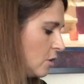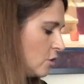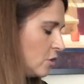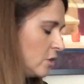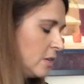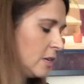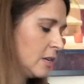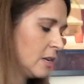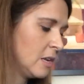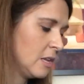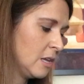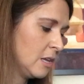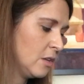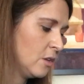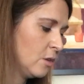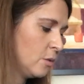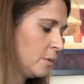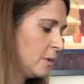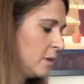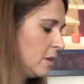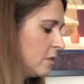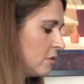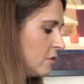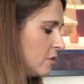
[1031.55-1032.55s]
She can heal
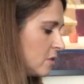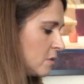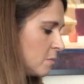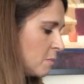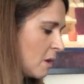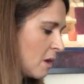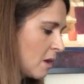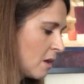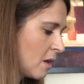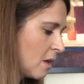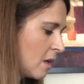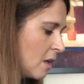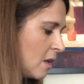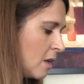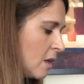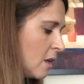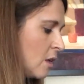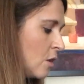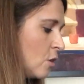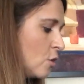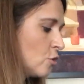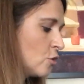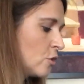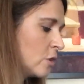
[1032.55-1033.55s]
with a
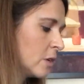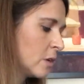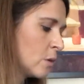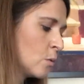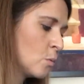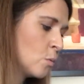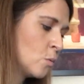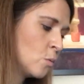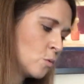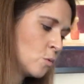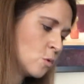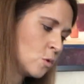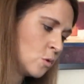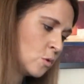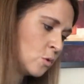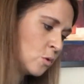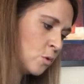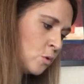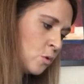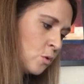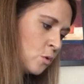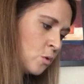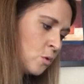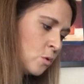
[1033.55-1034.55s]
smile. She
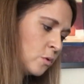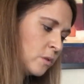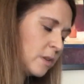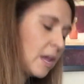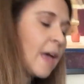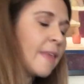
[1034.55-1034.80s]
can...